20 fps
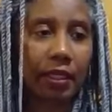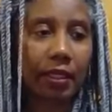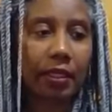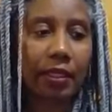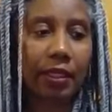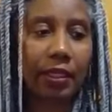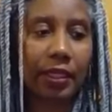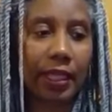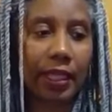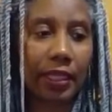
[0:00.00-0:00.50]

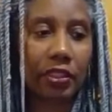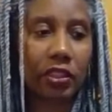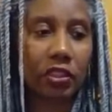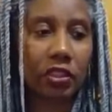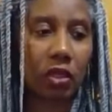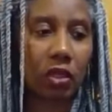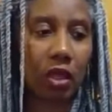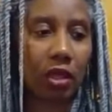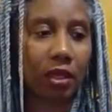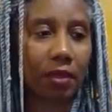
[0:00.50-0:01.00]
let's
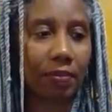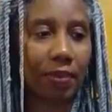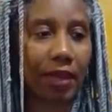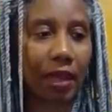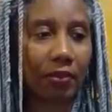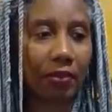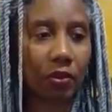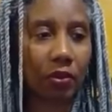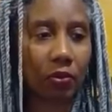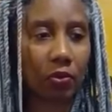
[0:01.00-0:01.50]
talk
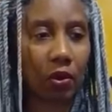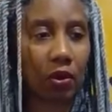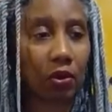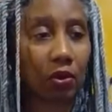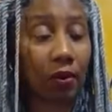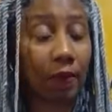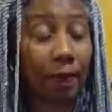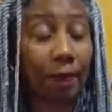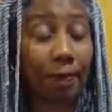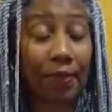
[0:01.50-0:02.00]
about the
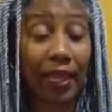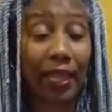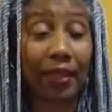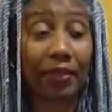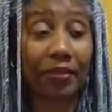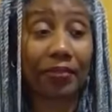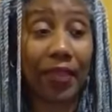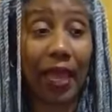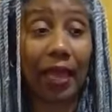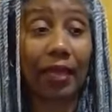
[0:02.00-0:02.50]
word
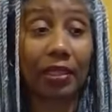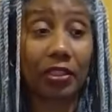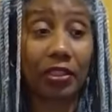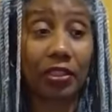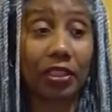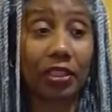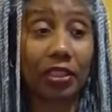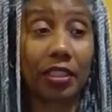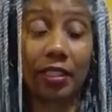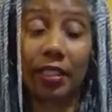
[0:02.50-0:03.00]

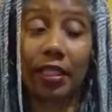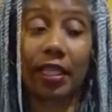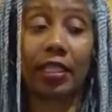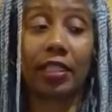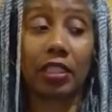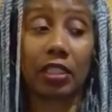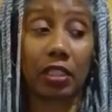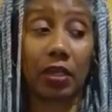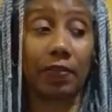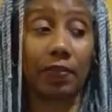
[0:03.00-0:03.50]
pathology in
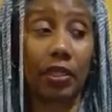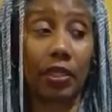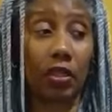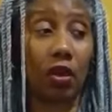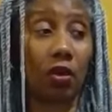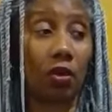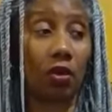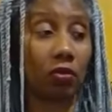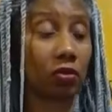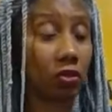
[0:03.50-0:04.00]
case some of
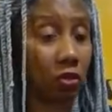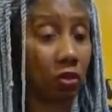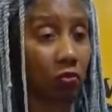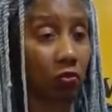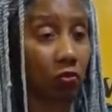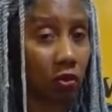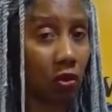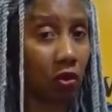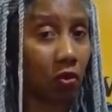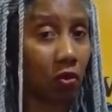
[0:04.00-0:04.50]
y'all
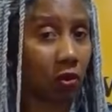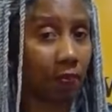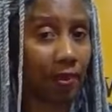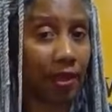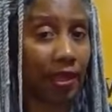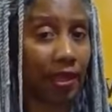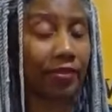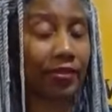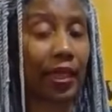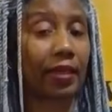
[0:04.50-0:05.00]
don't know what
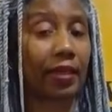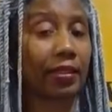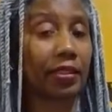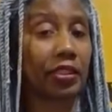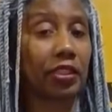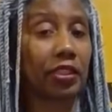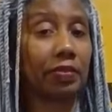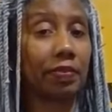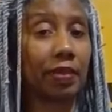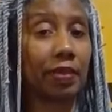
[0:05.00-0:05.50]

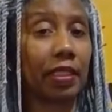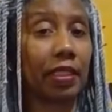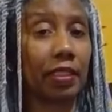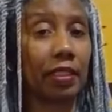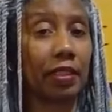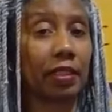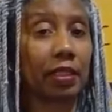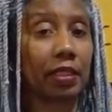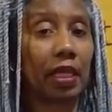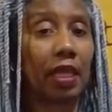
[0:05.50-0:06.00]
pathology
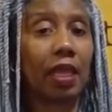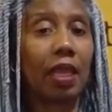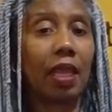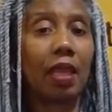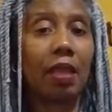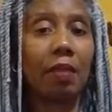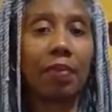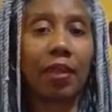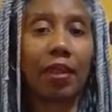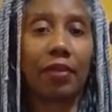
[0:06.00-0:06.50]
means.
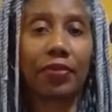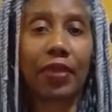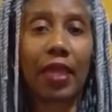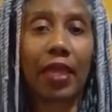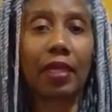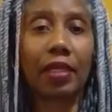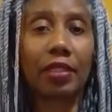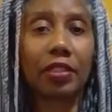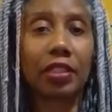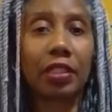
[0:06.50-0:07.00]

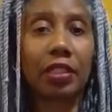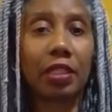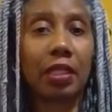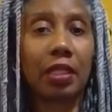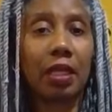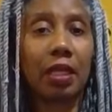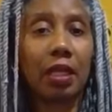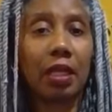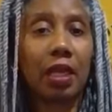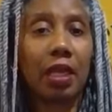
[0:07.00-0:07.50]

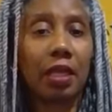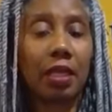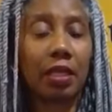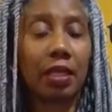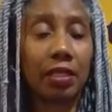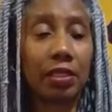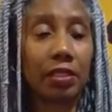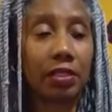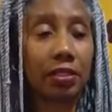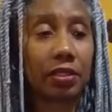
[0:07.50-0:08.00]
Pathology
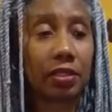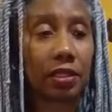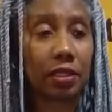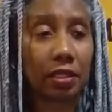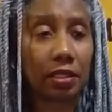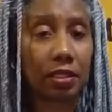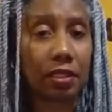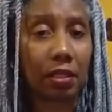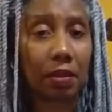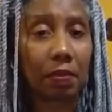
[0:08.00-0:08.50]
is
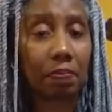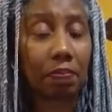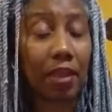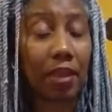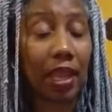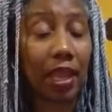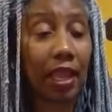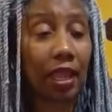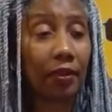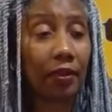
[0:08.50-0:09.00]
this.
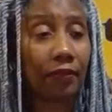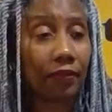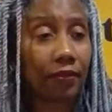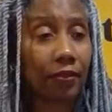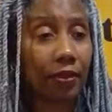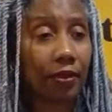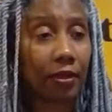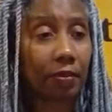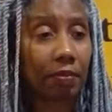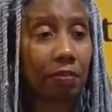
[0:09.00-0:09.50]
Path
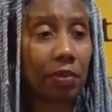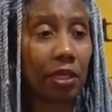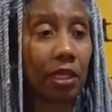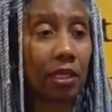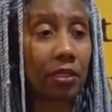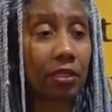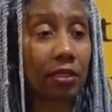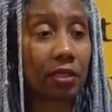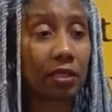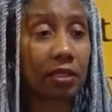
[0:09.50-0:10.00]

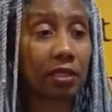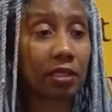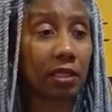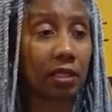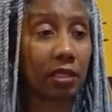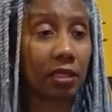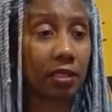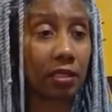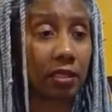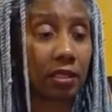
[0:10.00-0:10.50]
means
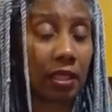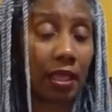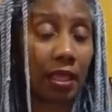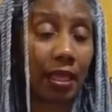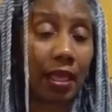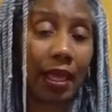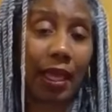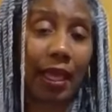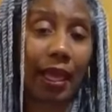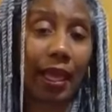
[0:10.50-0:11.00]
disease.
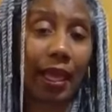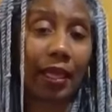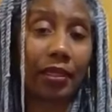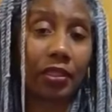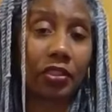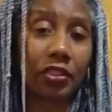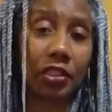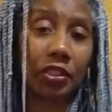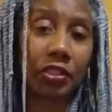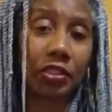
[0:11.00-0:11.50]

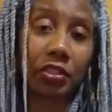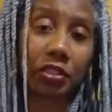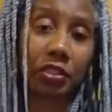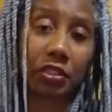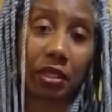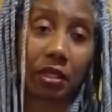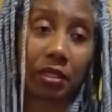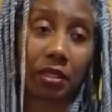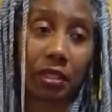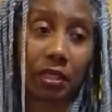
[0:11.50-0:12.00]
Ology,
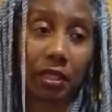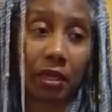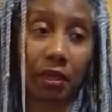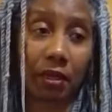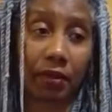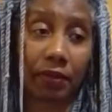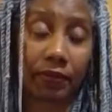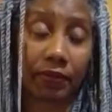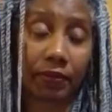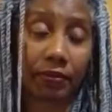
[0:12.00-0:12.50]
study
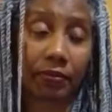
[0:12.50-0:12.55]
of.